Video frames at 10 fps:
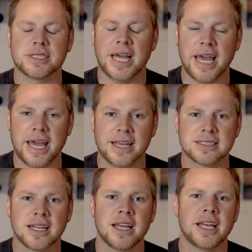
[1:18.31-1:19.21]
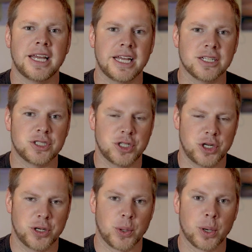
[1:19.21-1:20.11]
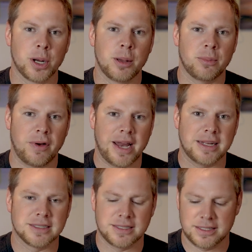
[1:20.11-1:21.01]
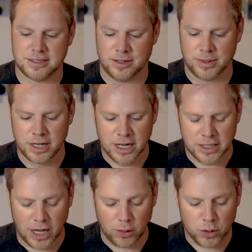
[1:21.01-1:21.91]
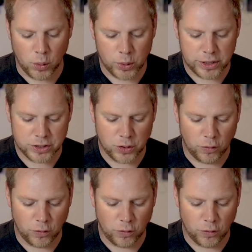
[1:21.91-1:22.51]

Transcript: tags into your planning system. Now, according to the